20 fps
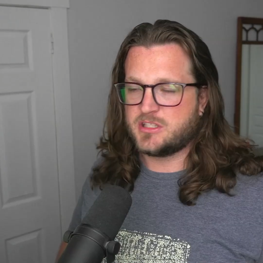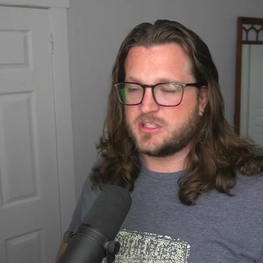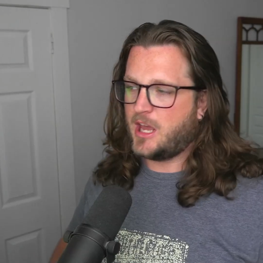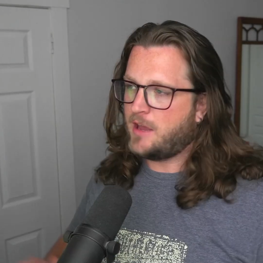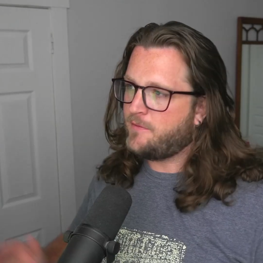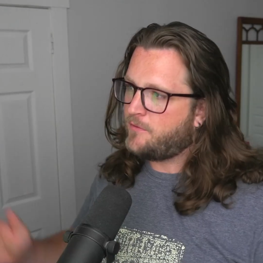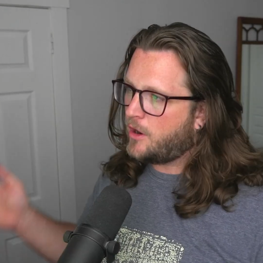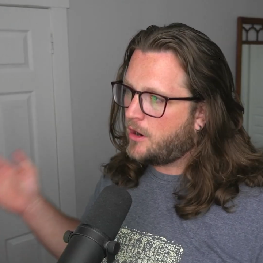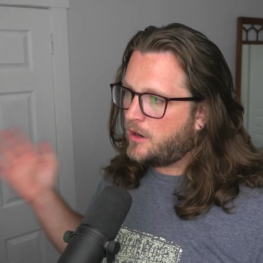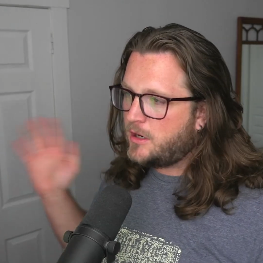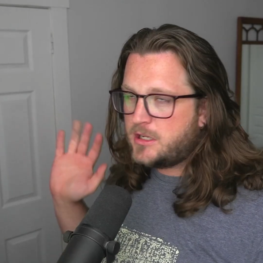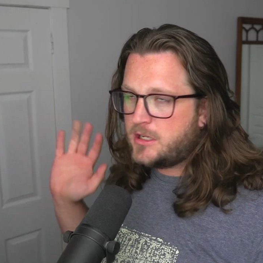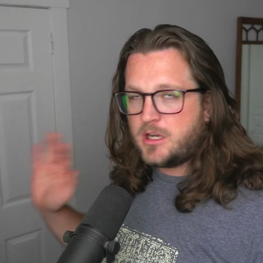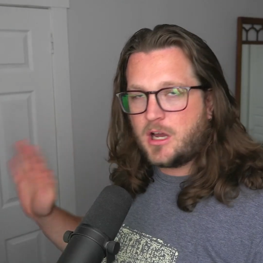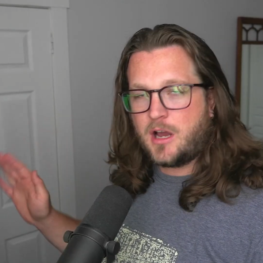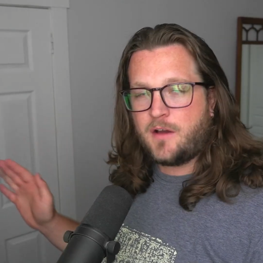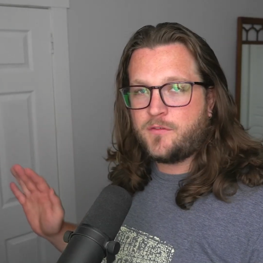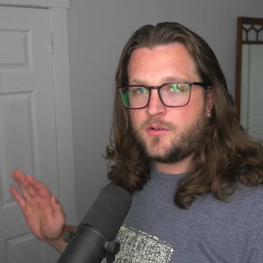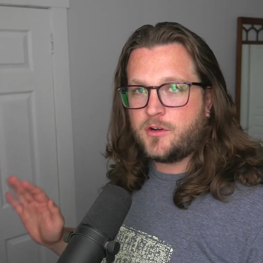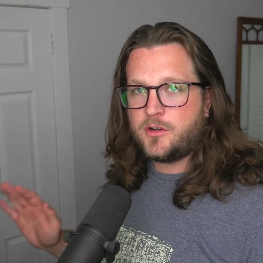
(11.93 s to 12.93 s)
I've already
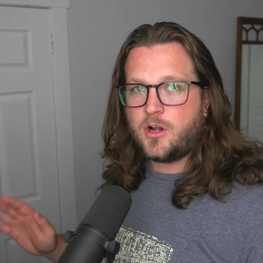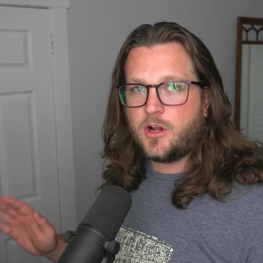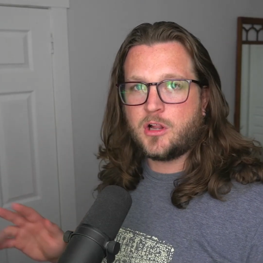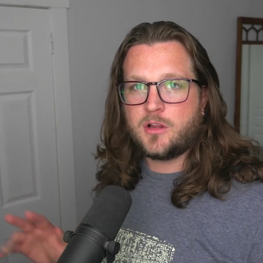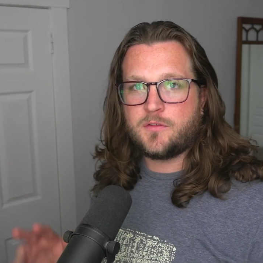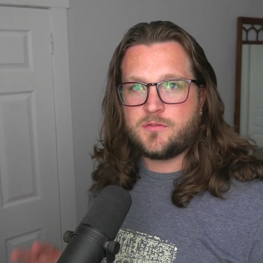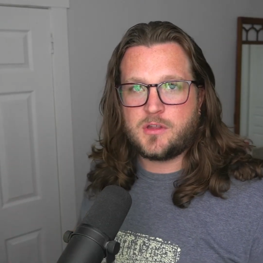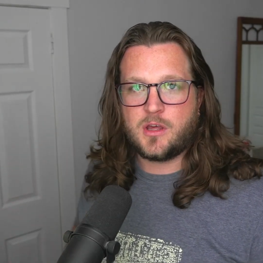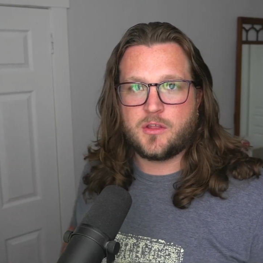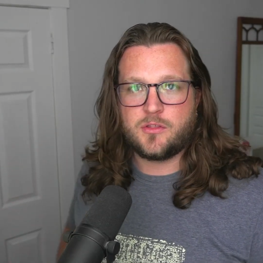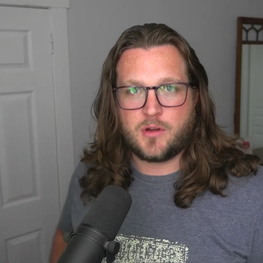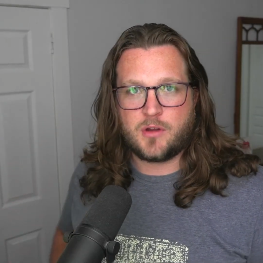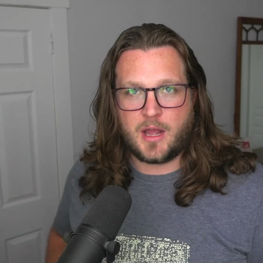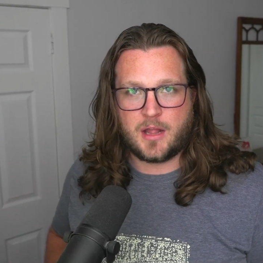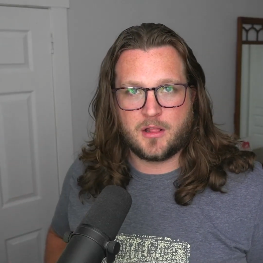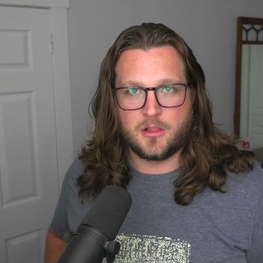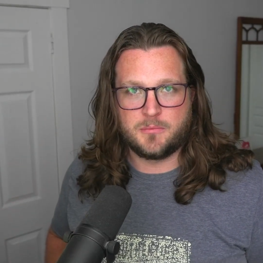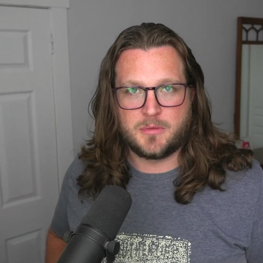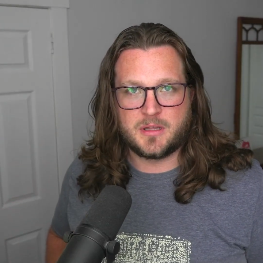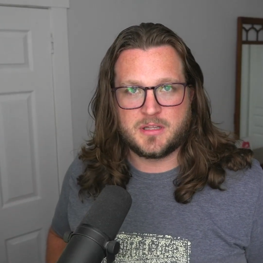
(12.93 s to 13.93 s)
covered all of the other
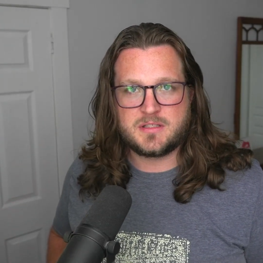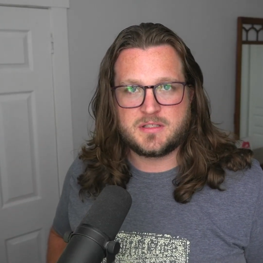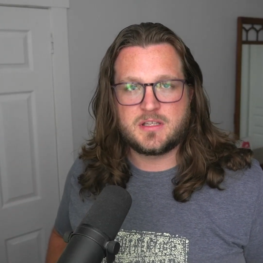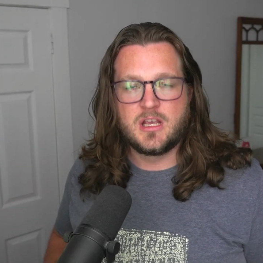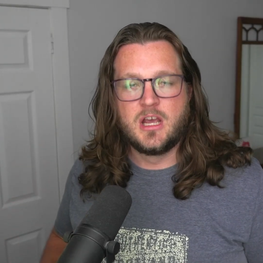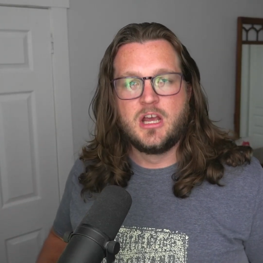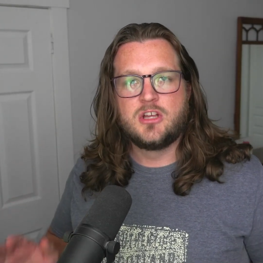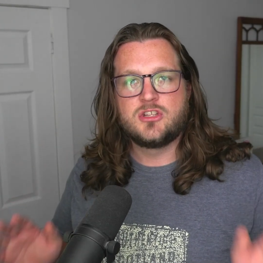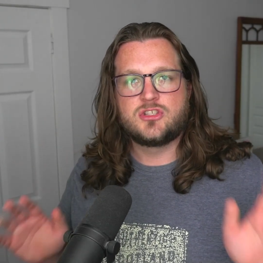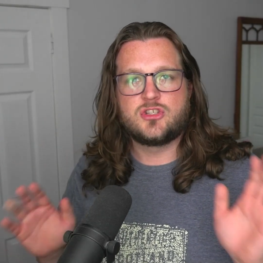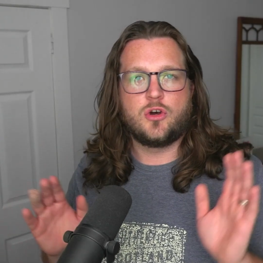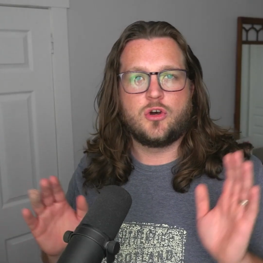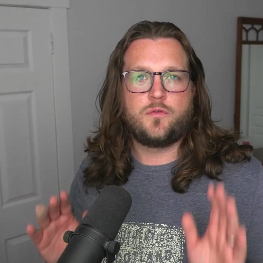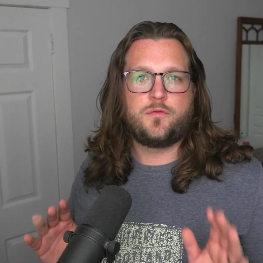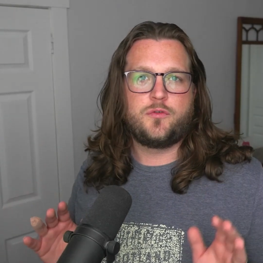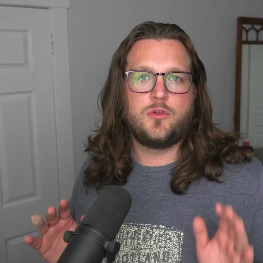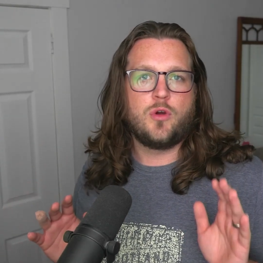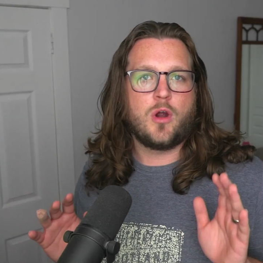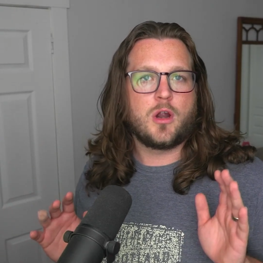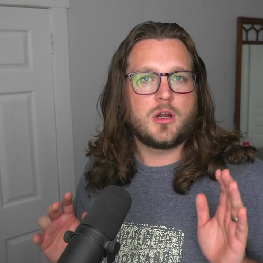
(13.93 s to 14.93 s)
elements, so if
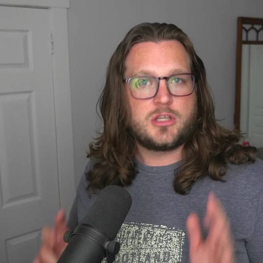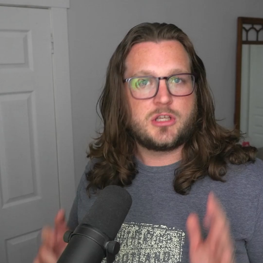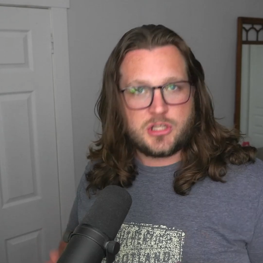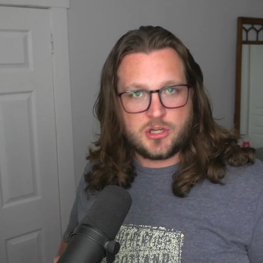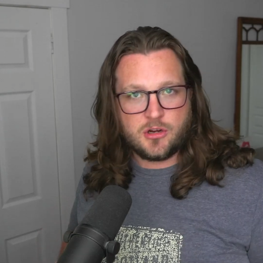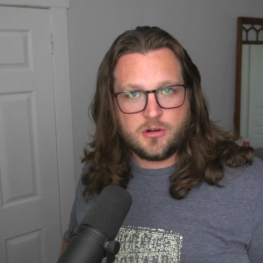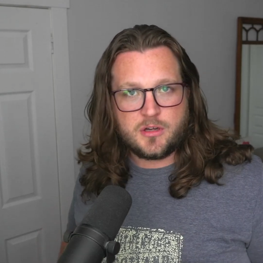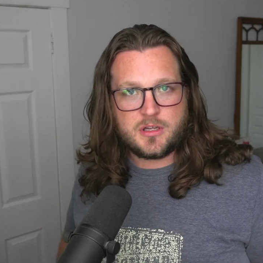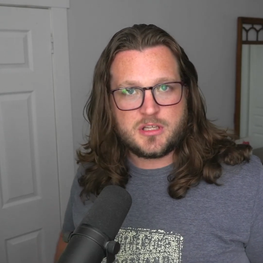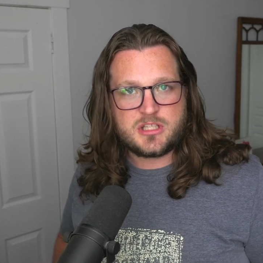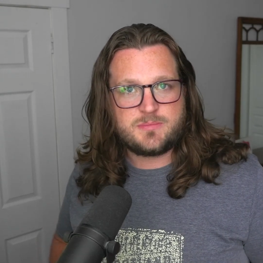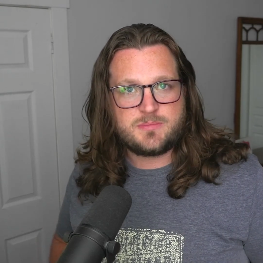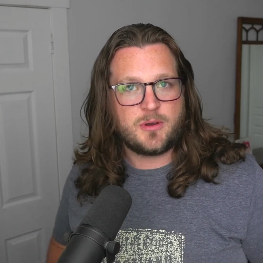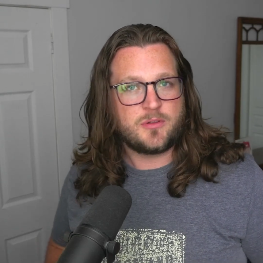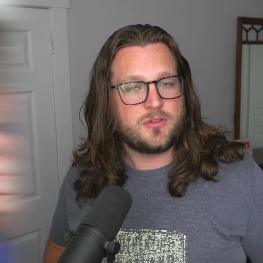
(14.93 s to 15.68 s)
you are curious about the